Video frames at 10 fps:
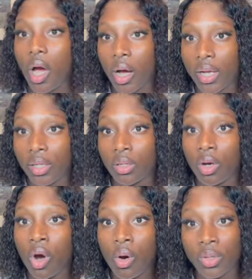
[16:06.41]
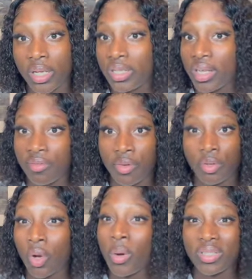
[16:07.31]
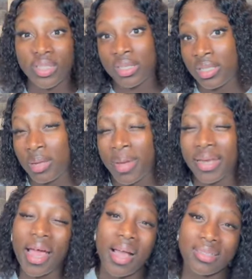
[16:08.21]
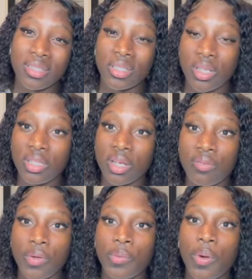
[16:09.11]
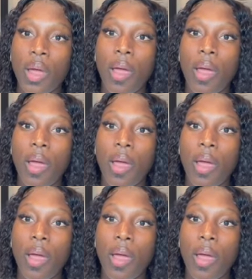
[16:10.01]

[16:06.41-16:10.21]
on how the questions they might ask in the interview.